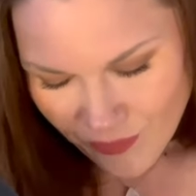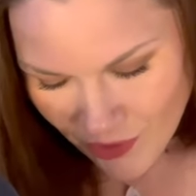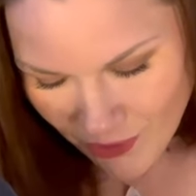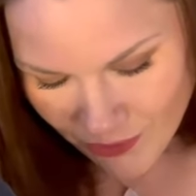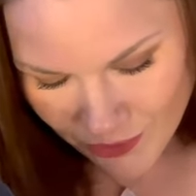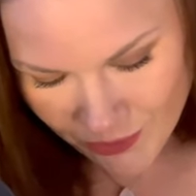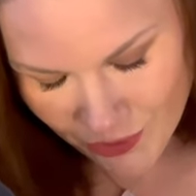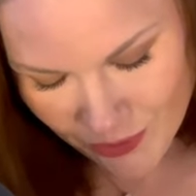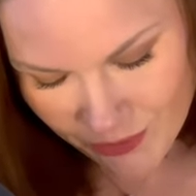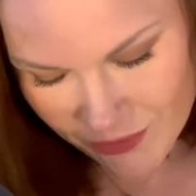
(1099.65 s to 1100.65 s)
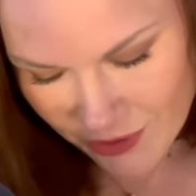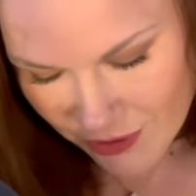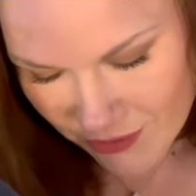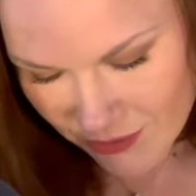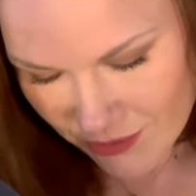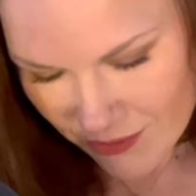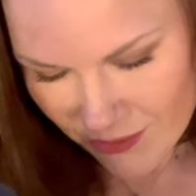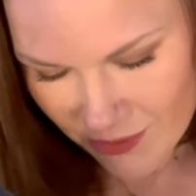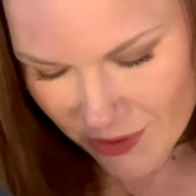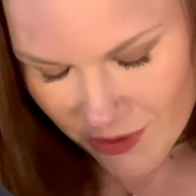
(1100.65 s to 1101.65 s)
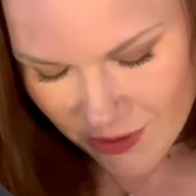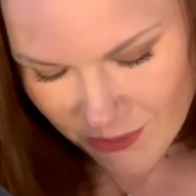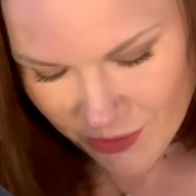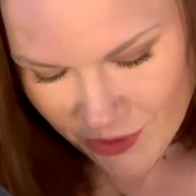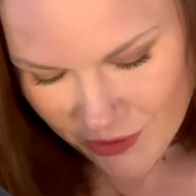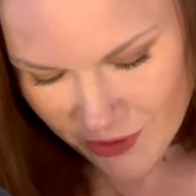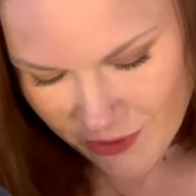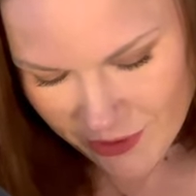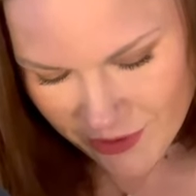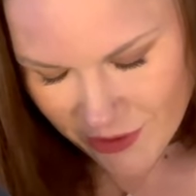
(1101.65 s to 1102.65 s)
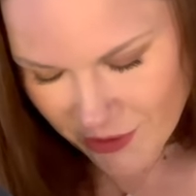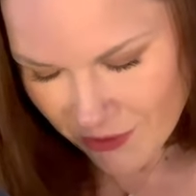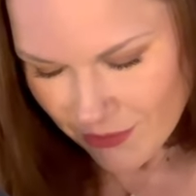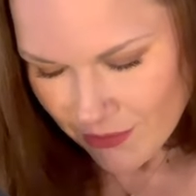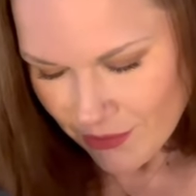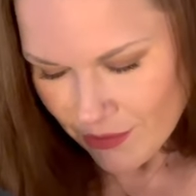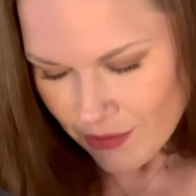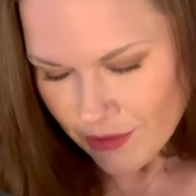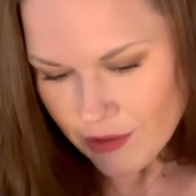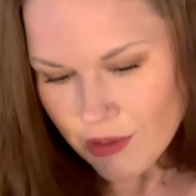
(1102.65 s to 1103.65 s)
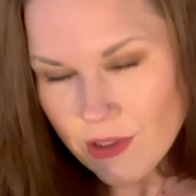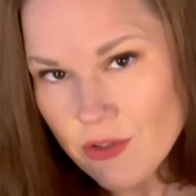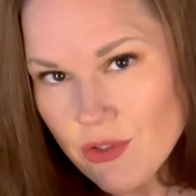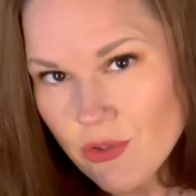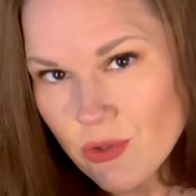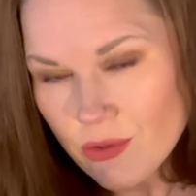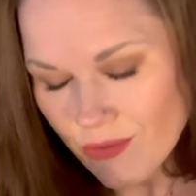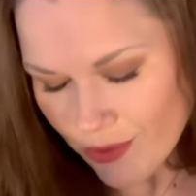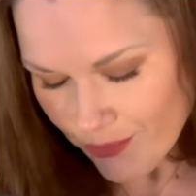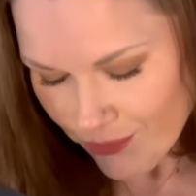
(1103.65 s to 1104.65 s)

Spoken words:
I wonder what you will find. Because here he is again. And here's the truth of it.